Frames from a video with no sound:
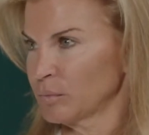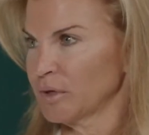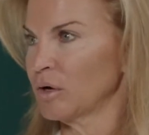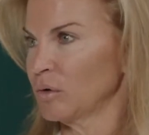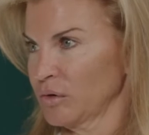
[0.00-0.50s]
We
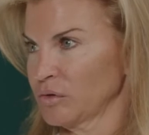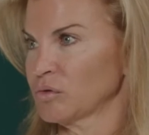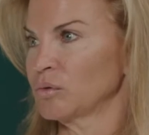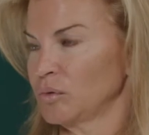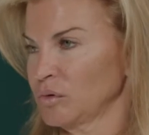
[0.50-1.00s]
go to the
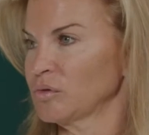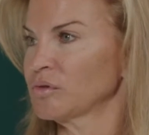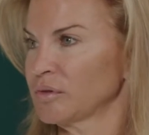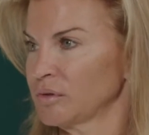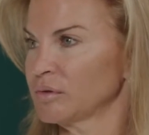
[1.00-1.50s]
schools
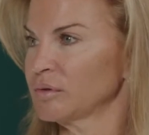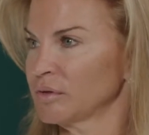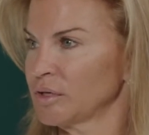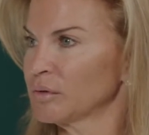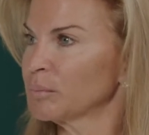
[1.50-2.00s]
to,
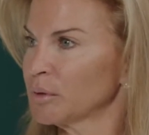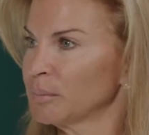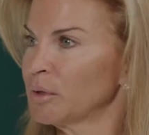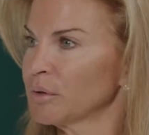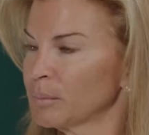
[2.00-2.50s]

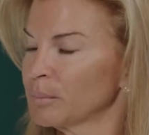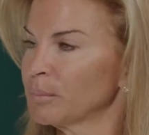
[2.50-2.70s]
promote